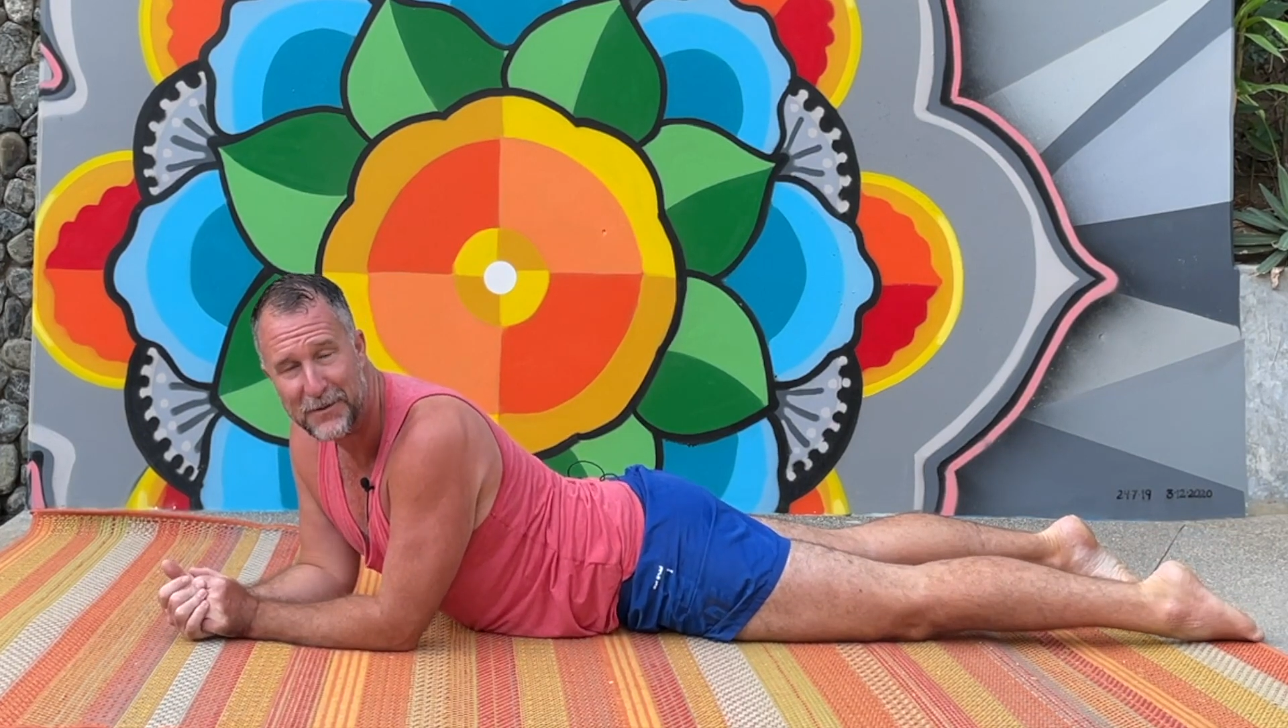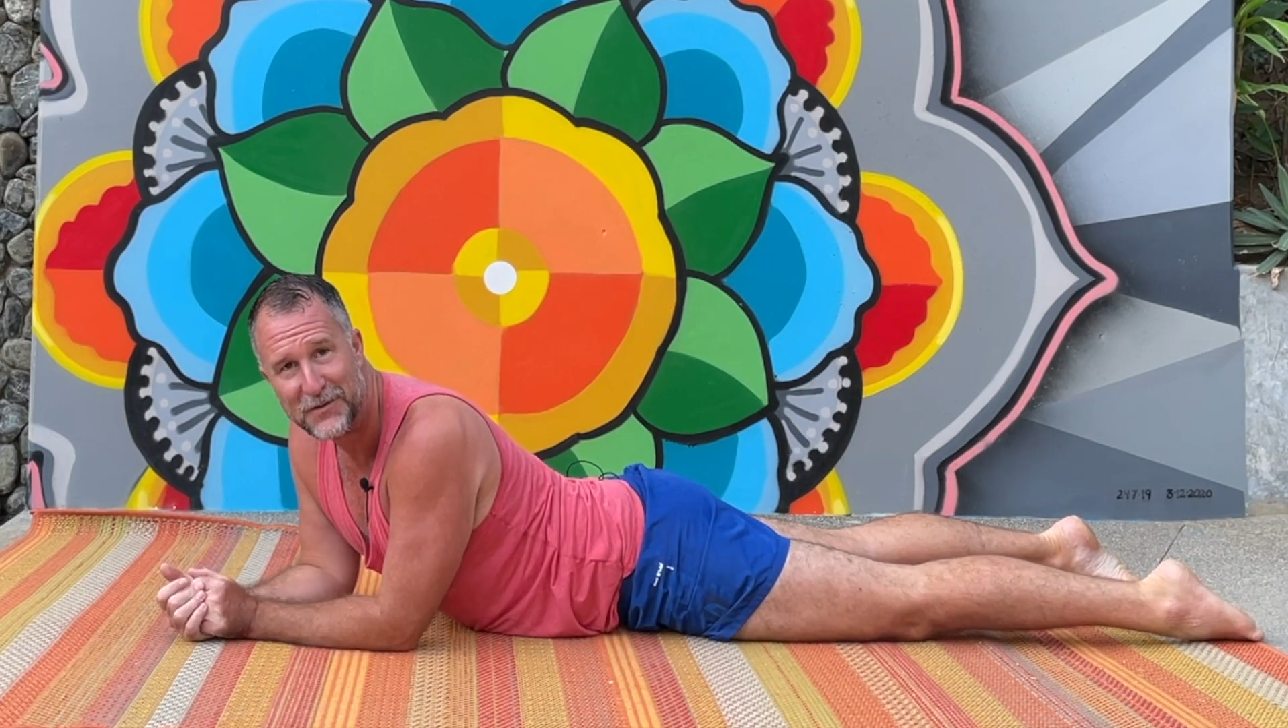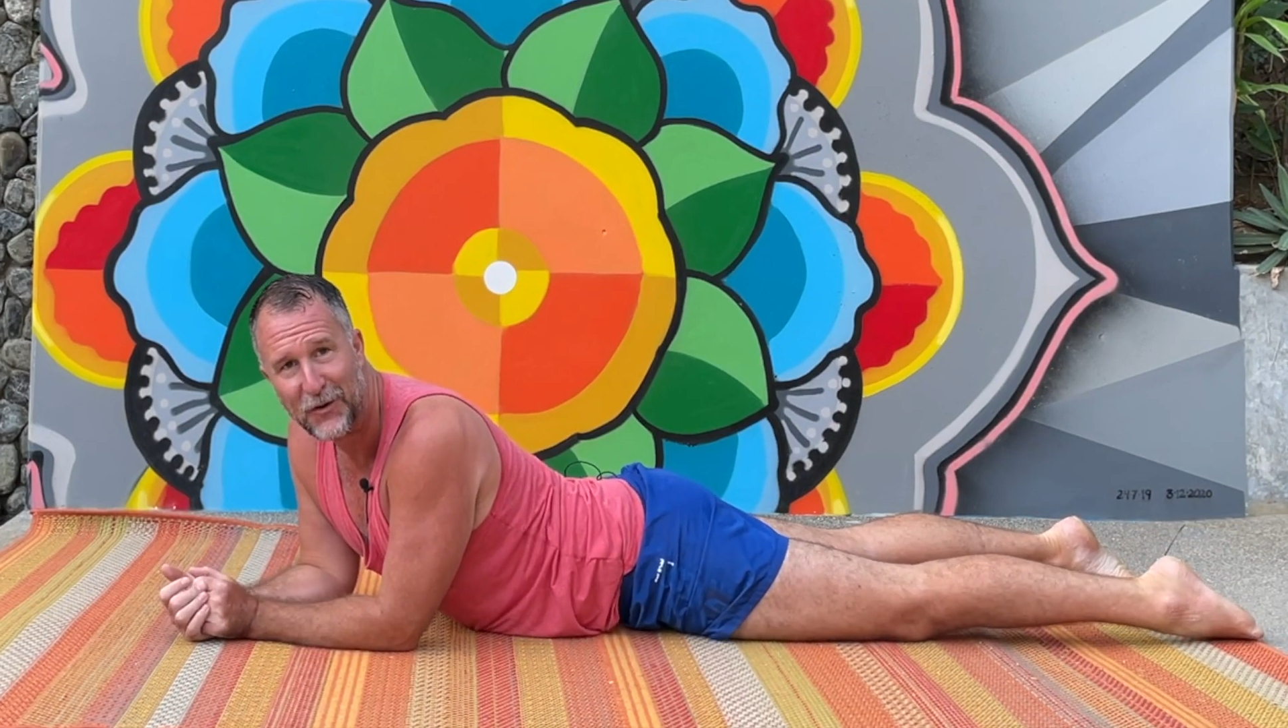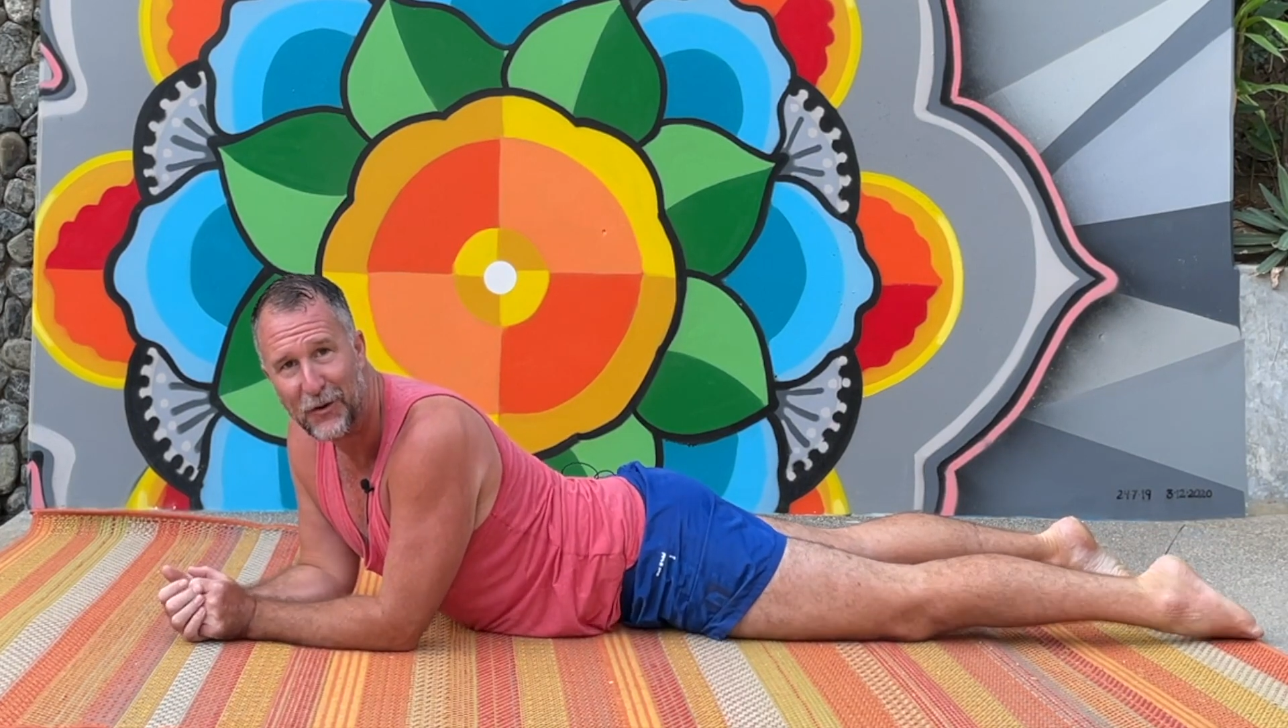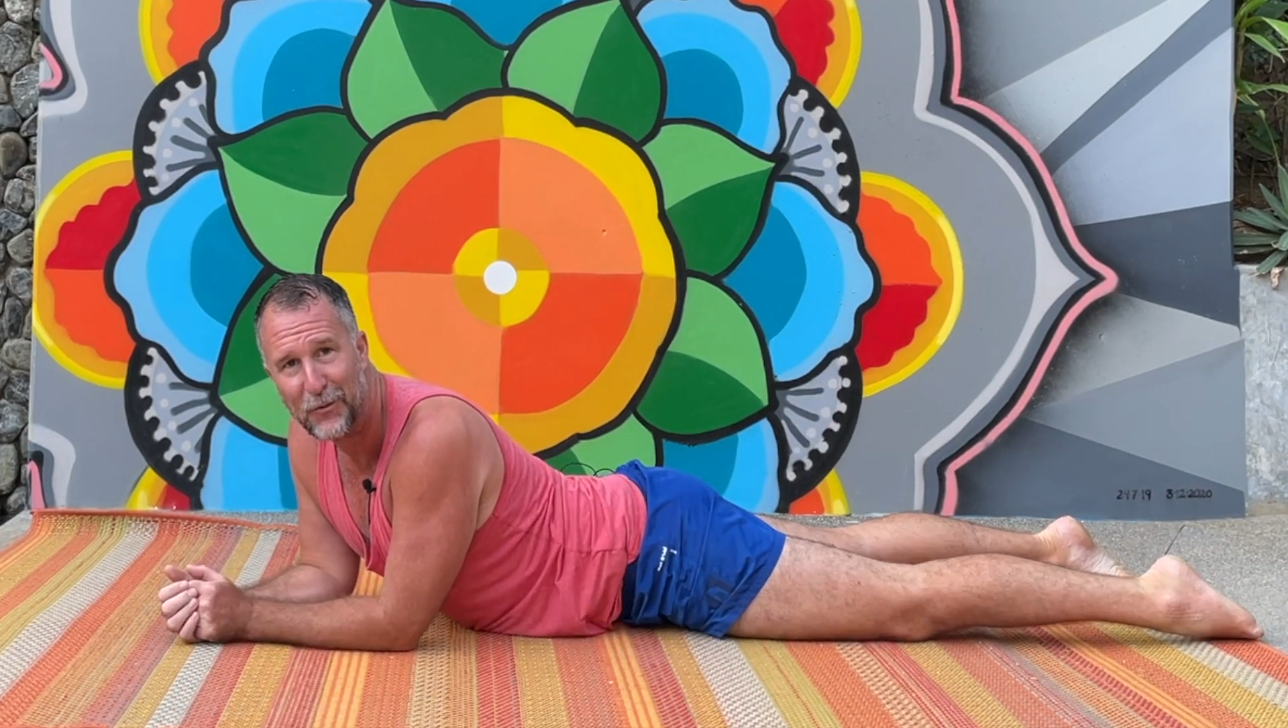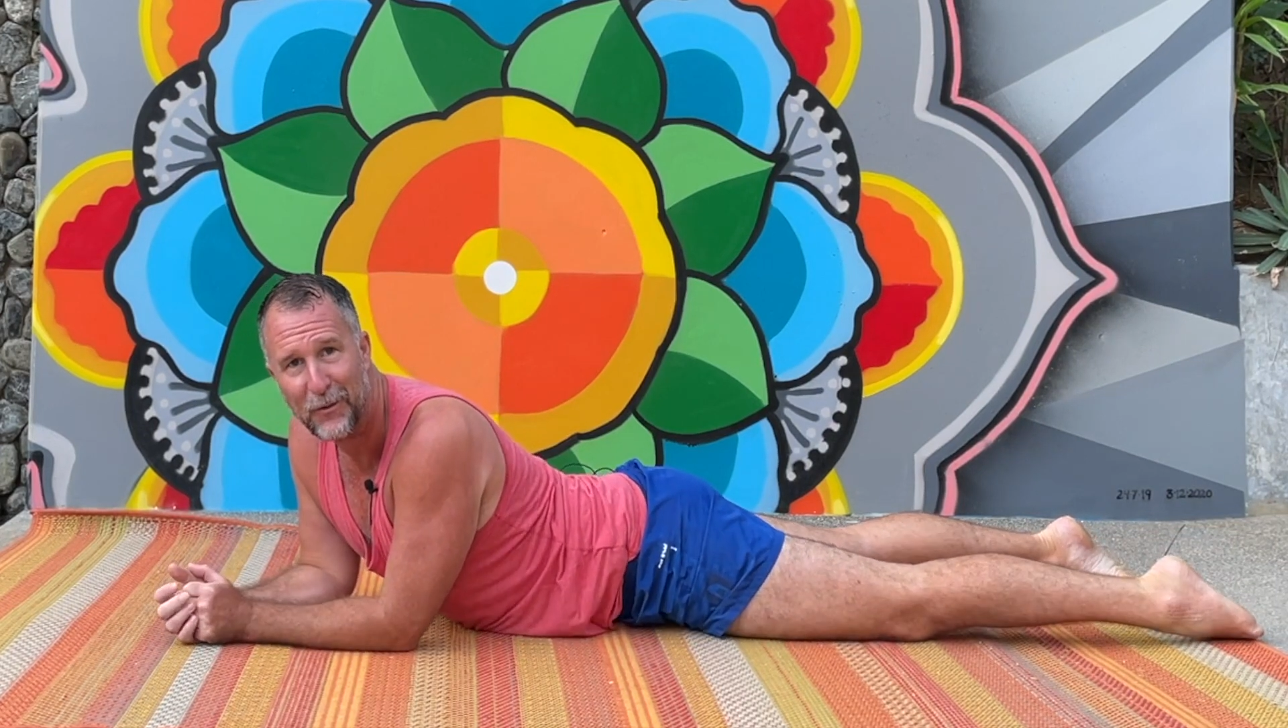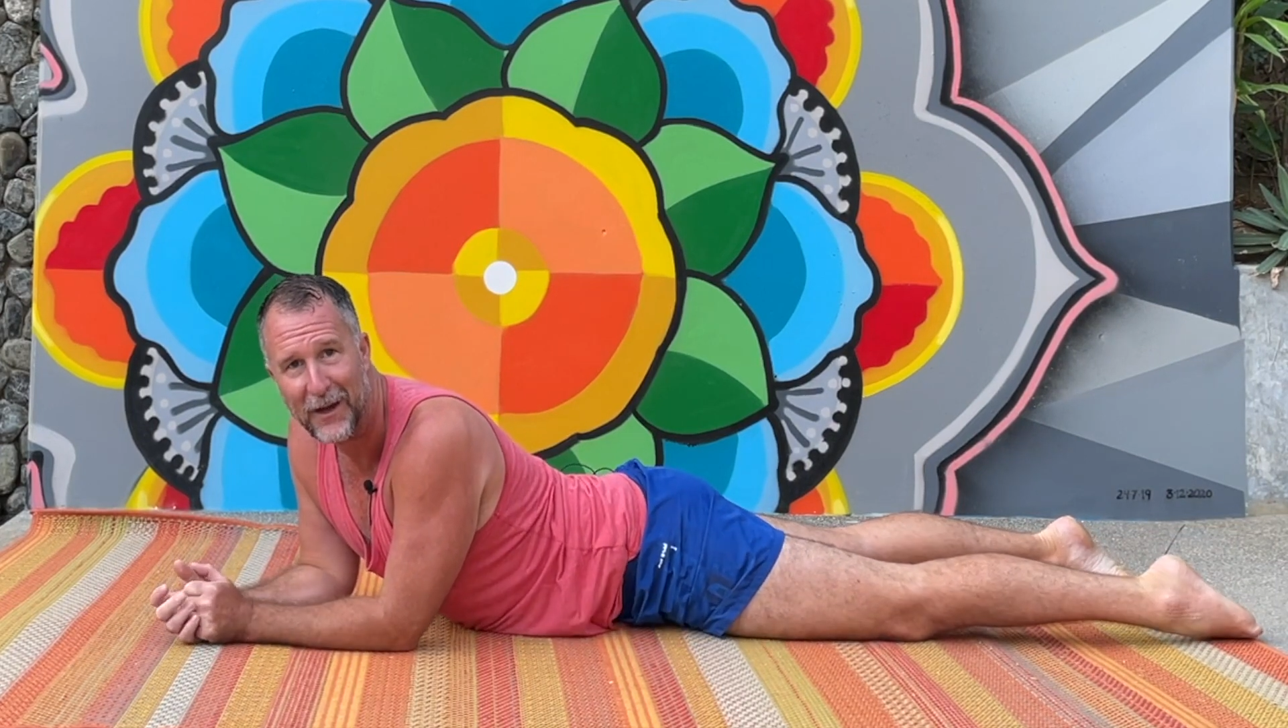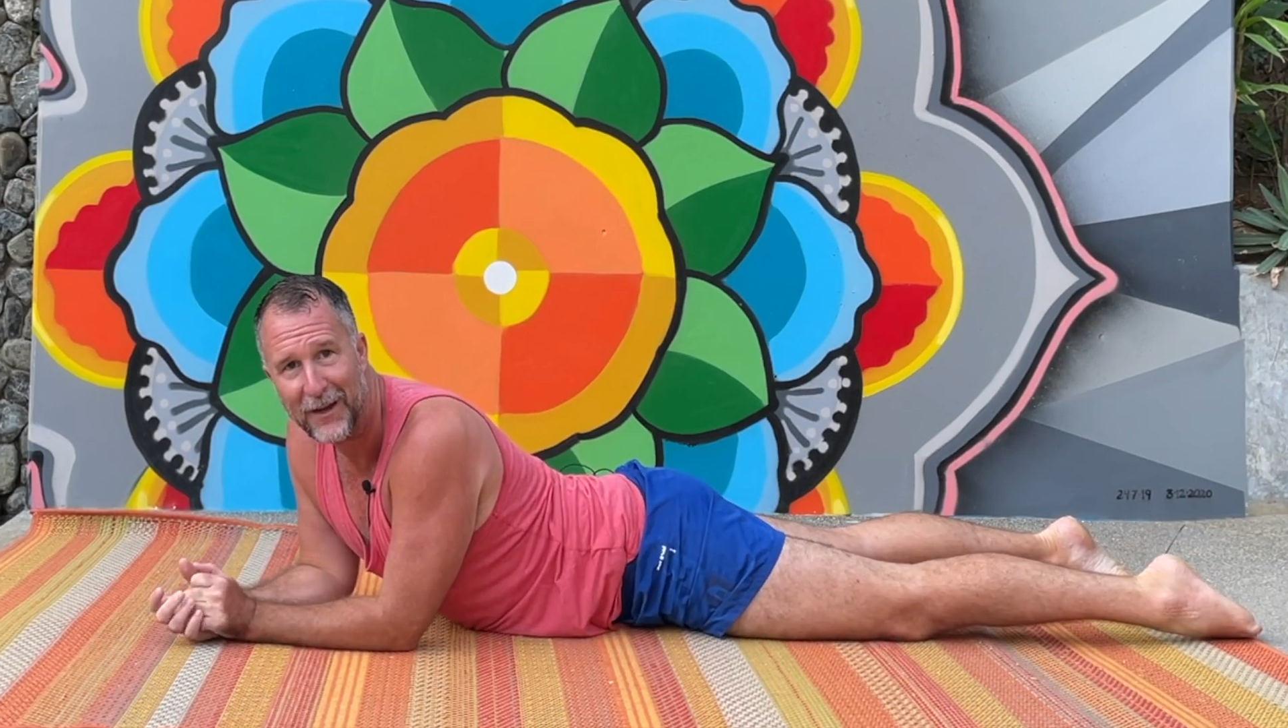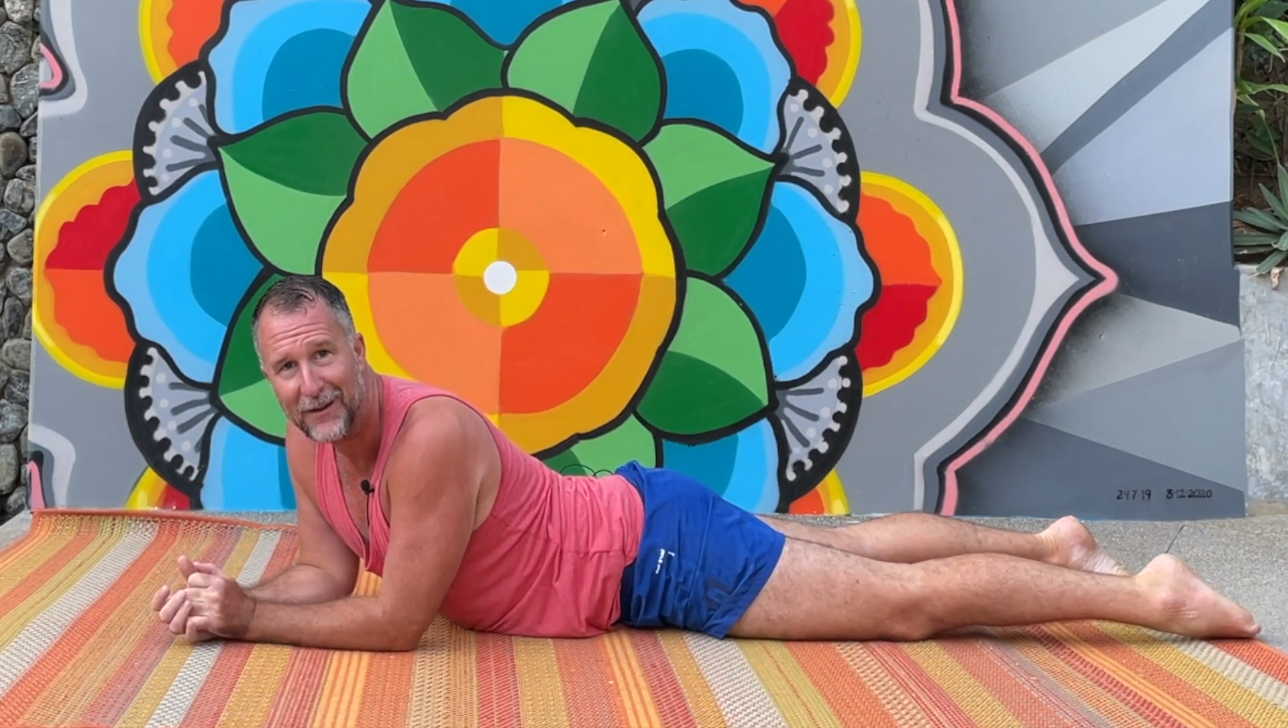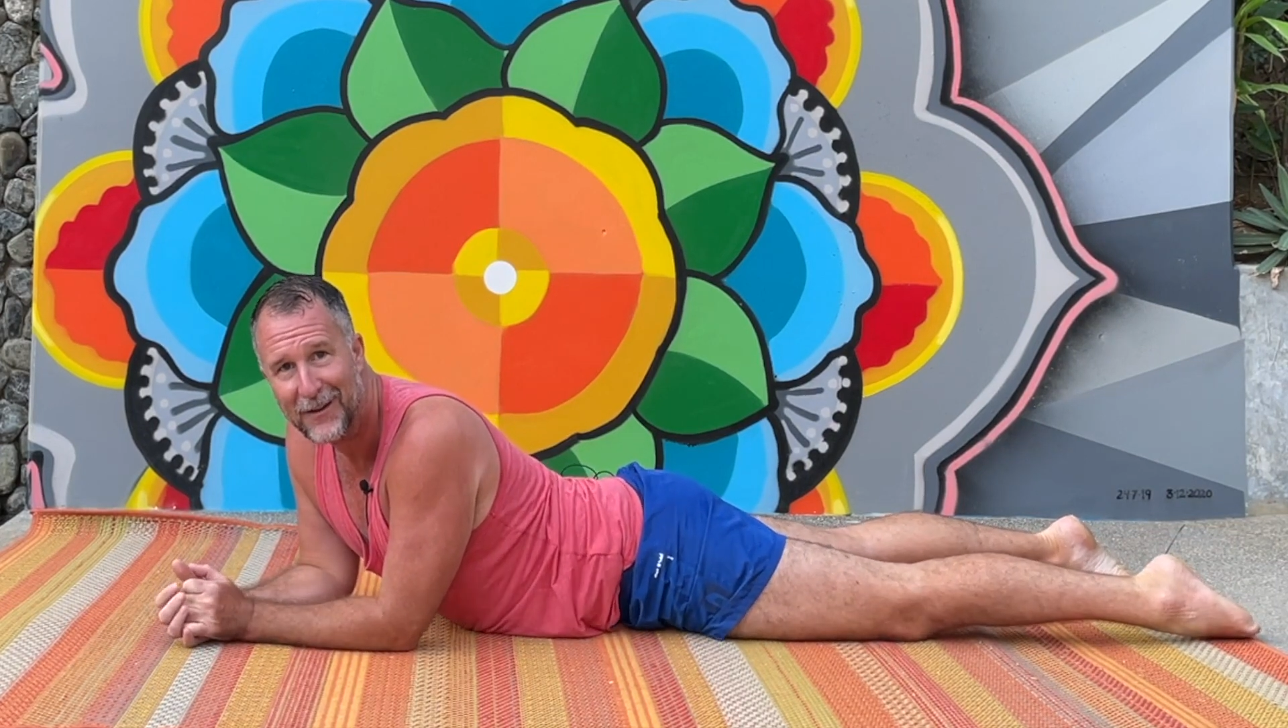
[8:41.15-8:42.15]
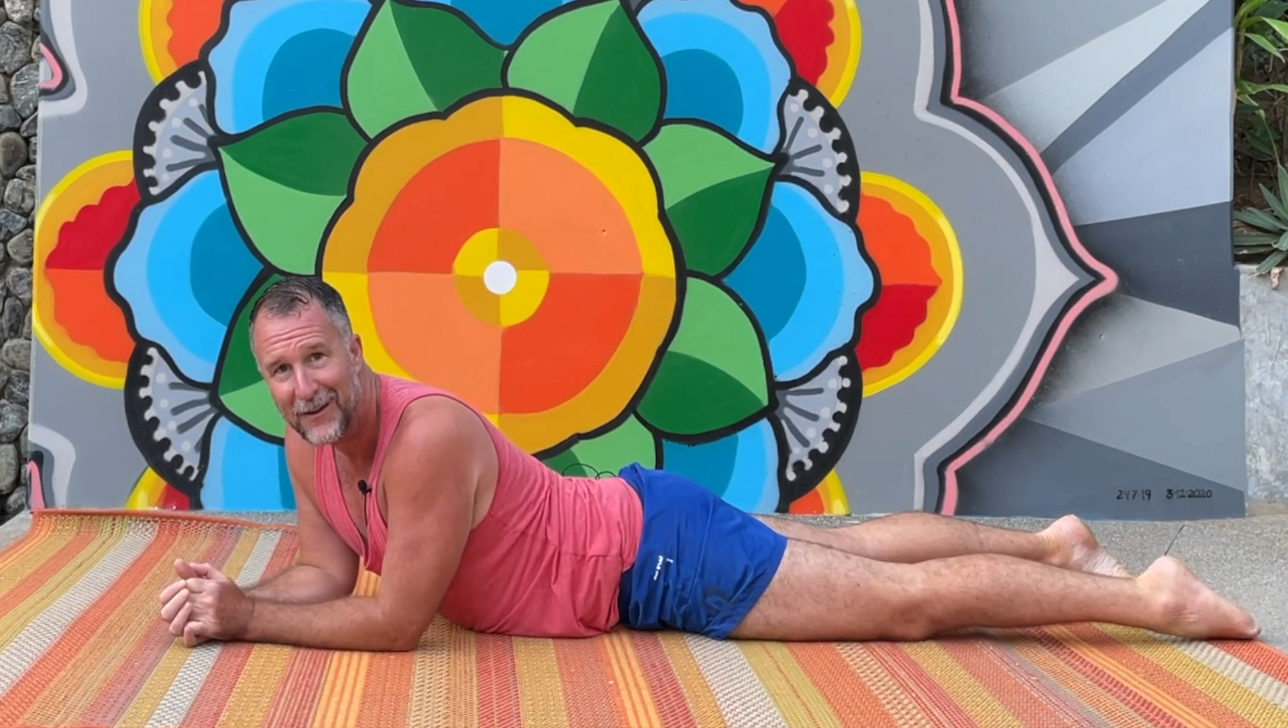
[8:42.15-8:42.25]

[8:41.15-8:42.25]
certain way,